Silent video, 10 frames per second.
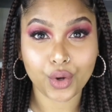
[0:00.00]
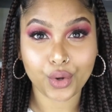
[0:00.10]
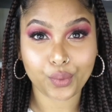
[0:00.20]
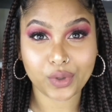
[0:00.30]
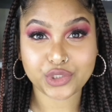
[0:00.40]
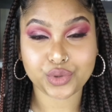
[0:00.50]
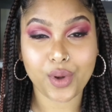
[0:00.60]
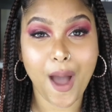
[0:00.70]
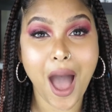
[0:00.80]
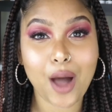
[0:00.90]
which will
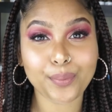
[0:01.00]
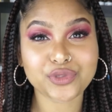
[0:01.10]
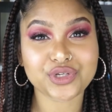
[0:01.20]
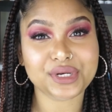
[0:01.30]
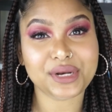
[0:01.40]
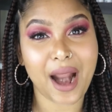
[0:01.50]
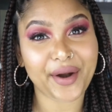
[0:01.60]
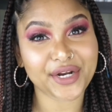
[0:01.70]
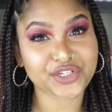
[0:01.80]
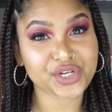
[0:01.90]
help to
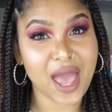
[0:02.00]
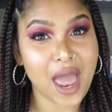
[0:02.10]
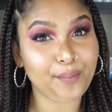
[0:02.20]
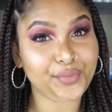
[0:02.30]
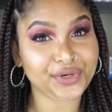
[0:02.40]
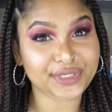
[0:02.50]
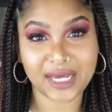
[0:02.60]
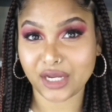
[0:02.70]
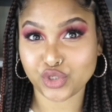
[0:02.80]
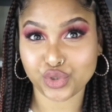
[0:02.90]
nourish and
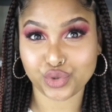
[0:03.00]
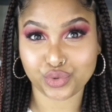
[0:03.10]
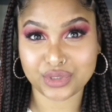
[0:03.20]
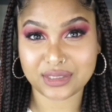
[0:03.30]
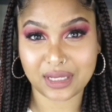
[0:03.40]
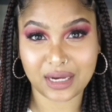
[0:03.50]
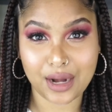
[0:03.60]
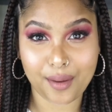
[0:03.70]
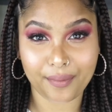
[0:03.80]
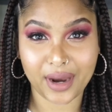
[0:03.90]
protect your
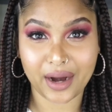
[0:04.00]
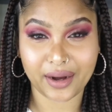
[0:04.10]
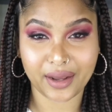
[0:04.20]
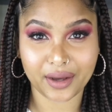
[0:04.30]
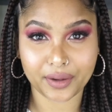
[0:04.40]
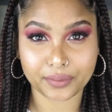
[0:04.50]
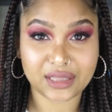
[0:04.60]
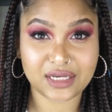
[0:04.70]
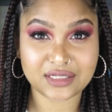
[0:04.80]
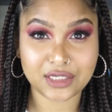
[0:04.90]
skin barrier.
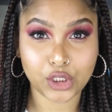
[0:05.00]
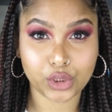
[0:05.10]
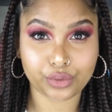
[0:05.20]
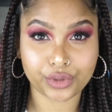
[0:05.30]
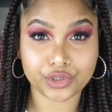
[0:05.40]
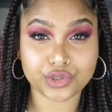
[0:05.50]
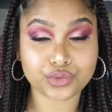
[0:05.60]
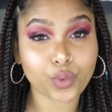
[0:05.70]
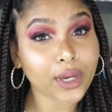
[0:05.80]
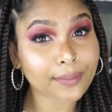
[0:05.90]
These include the
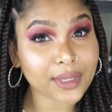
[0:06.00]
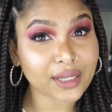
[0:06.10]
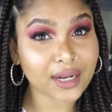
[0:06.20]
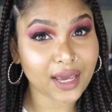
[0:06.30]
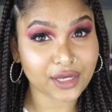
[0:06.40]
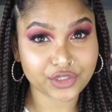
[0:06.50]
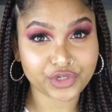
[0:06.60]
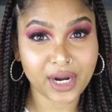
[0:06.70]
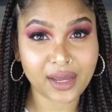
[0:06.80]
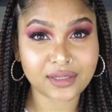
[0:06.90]
soybean
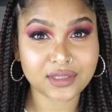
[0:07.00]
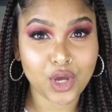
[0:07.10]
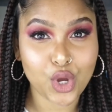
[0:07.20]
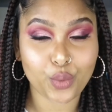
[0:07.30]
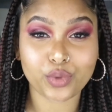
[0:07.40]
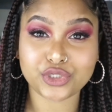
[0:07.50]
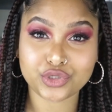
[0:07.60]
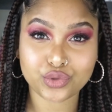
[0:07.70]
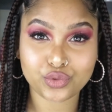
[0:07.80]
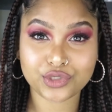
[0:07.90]
extract, which
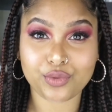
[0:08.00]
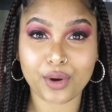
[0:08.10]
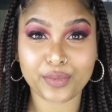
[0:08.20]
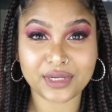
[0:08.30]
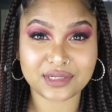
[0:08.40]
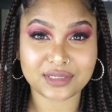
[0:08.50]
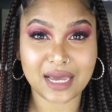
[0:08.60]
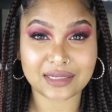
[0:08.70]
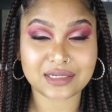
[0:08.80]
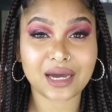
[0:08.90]
is also what we
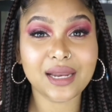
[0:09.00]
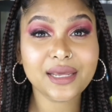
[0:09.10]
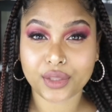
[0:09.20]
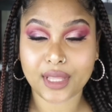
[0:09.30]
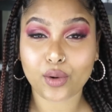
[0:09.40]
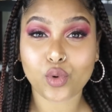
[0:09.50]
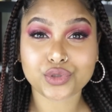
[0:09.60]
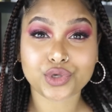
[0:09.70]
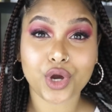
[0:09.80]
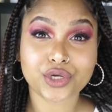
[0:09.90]
discussed earlier that
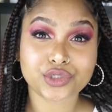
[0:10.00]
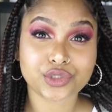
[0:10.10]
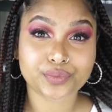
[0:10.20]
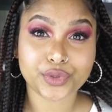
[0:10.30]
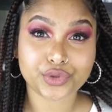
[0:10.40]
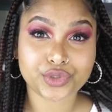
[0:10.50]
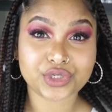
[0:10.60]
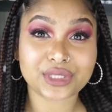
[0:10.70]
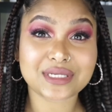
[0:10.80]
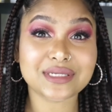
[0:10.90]
also contributes
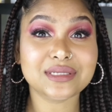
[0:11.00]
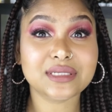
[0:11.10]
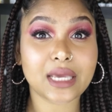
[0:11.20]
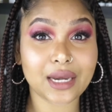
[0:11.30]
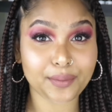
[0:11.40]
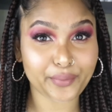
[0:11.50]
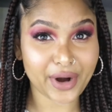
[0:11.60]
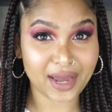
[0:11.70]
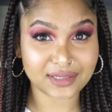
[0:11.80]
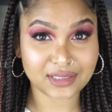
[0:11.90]
to the skin
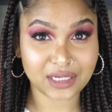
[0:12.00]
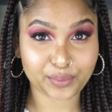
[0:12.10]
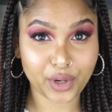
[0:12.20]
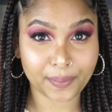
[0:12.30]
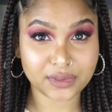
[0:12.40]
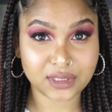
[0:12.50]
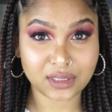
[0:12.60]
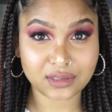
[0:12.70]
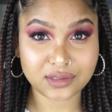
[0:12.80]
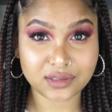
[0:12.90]
brightening
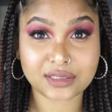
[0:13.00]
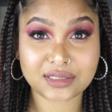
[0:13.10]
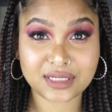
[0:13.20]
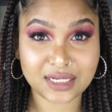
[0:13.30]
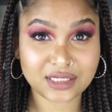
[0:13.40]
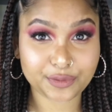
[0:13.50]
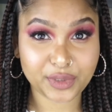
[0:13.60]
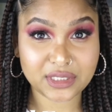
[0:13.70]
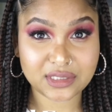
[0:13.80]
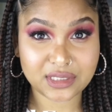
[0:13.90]
properties
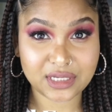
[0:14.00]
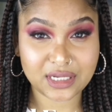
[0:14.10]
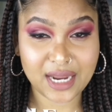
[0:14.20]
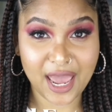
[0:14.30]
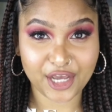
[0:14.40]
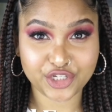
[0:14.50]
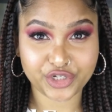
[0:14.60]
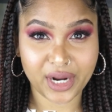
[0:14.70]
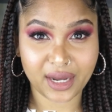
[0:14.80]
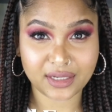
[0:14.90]
sesame seed
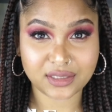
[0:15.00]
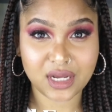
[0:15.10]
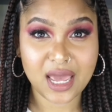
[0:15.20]
extract